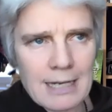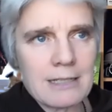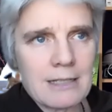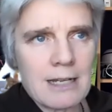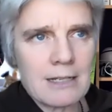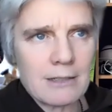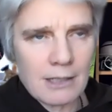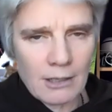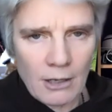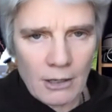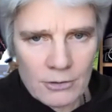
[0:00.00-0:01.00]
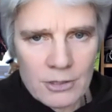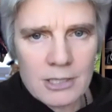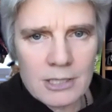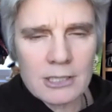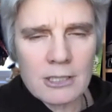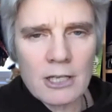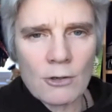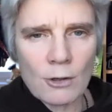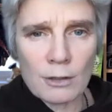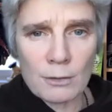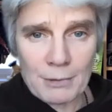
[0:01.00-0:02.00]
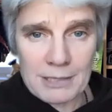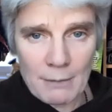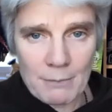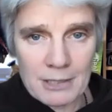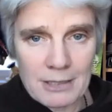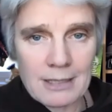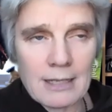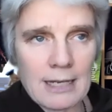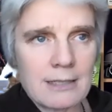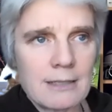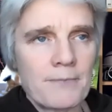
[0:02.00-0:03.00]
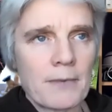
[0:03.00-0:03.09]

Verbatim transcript: It it colors your perception. It it